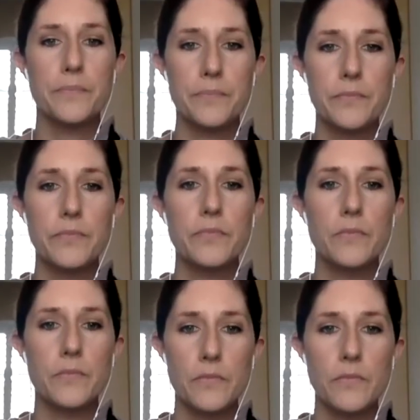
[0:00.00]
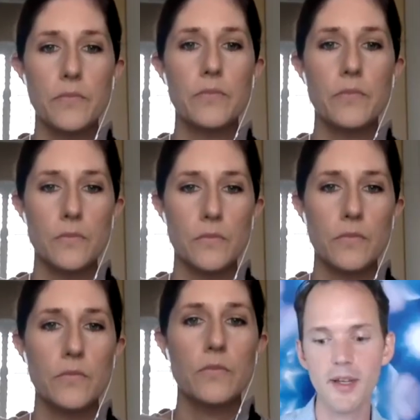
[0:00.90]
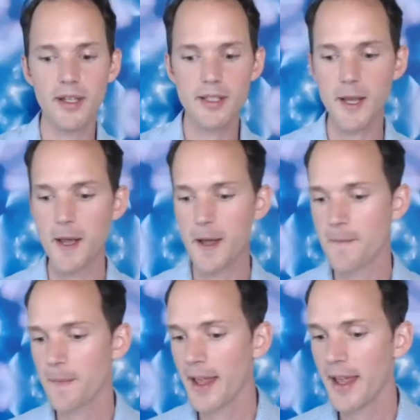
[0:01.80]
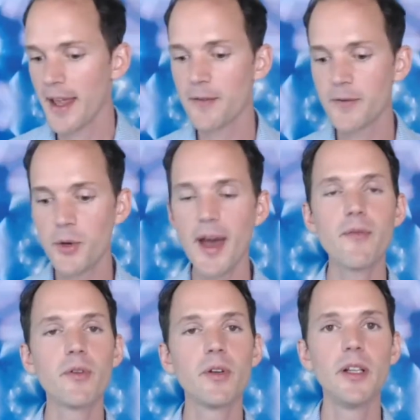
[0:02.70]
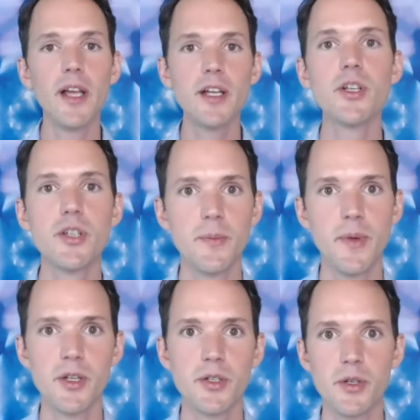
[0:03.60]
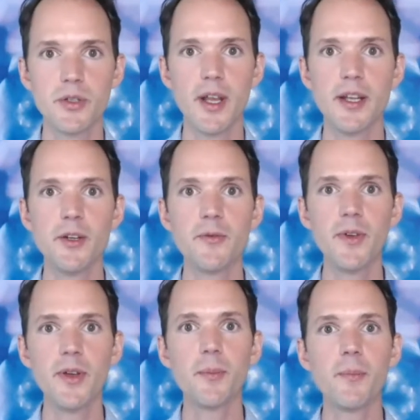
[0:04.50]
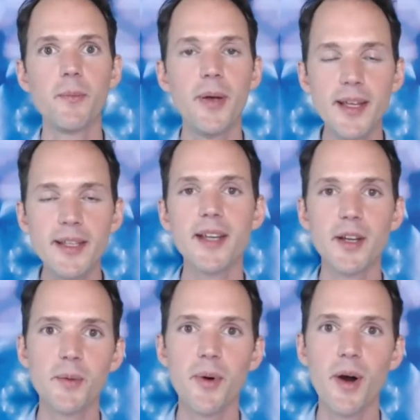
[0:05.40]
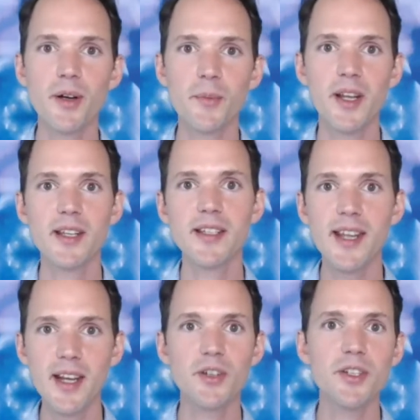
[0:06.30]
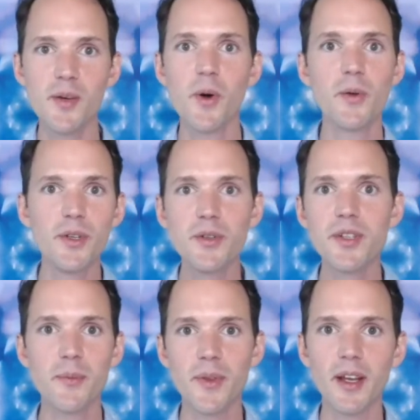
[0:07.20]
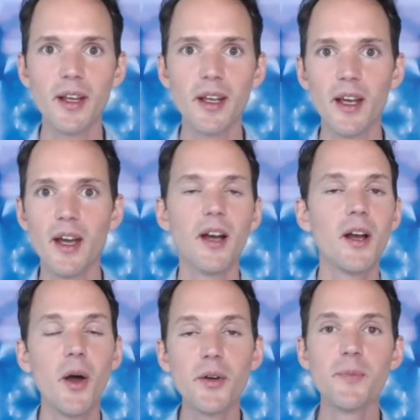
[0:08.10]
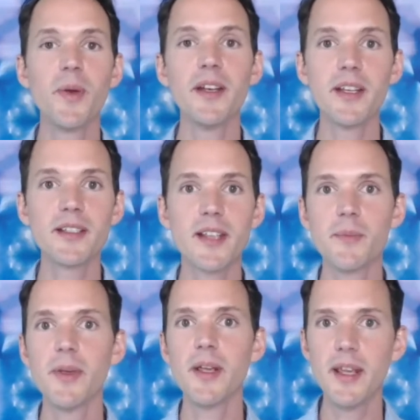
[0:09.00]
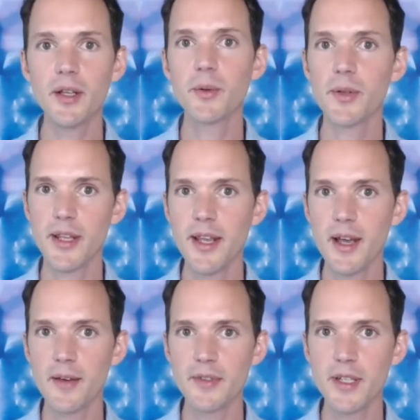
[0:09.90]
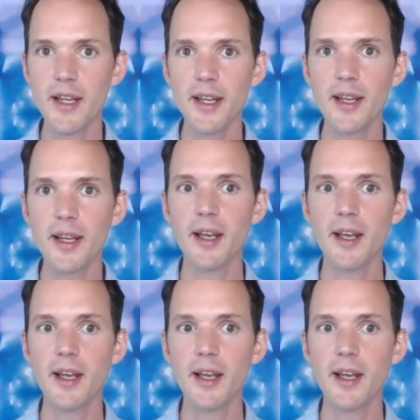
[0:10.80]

tapping session. So if you have cravings, if you have relationship issues and you feel pissed at your partner because he or she won't do something, codependence can be healed with EFT